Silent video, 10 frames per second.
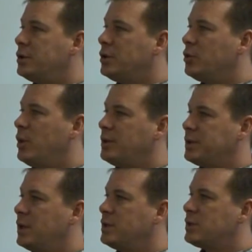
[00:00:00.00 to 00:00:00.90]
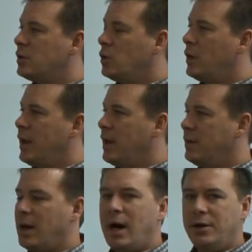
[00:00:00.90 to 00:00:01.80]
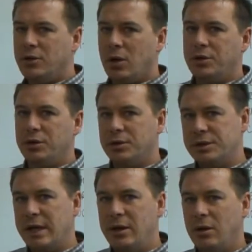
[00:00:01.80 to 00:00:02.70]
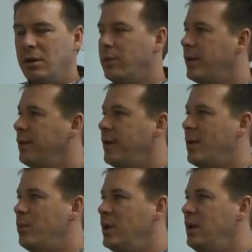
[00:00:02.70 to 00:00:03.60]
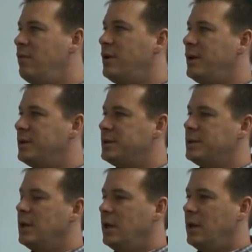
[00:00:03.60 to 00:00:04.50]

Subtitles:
shelter belts can slow, again, the hydrological cycle, whether that be even as